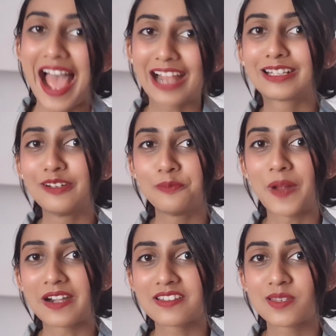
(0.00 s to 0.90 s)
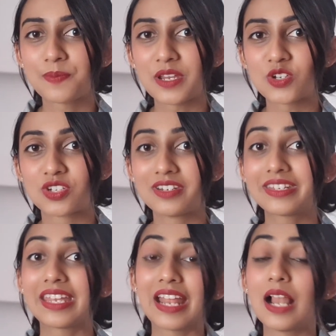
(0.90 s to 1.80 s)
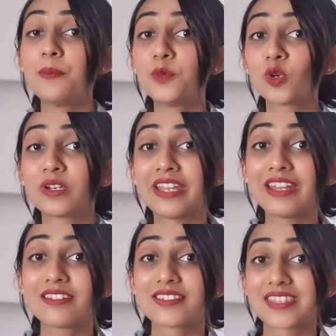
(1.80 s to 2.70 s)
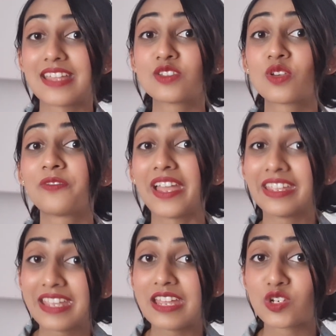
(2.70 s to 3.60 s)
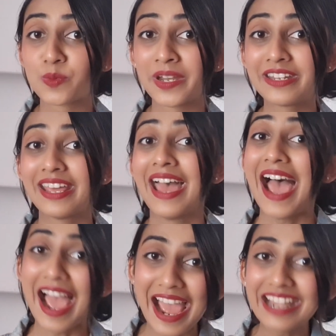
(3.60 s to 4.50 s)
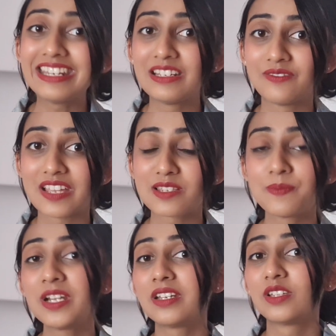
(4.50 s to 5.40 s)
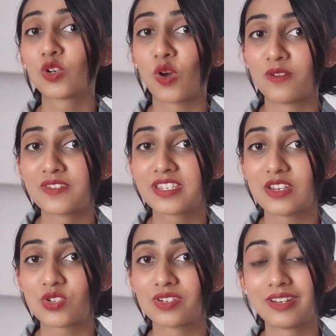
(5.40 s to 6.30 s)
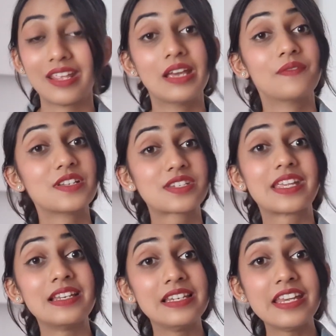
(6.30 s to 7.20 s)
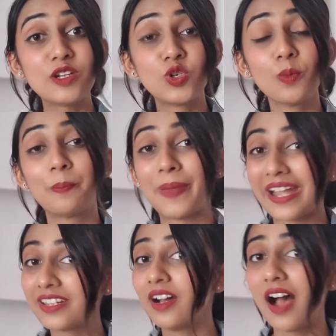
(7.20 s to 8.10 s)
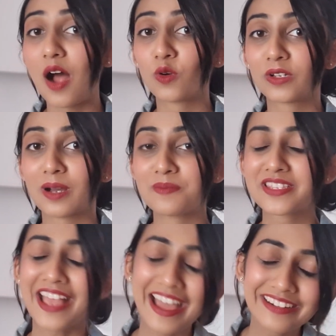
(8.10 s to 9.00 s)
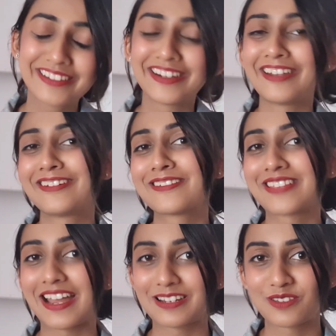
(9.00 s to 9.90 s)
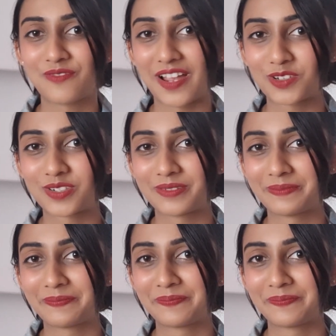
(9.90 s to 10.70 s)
Active participation can help to create a sense of engagement and investment in the conversation, which can lead to better outcomes and greater satisfaction.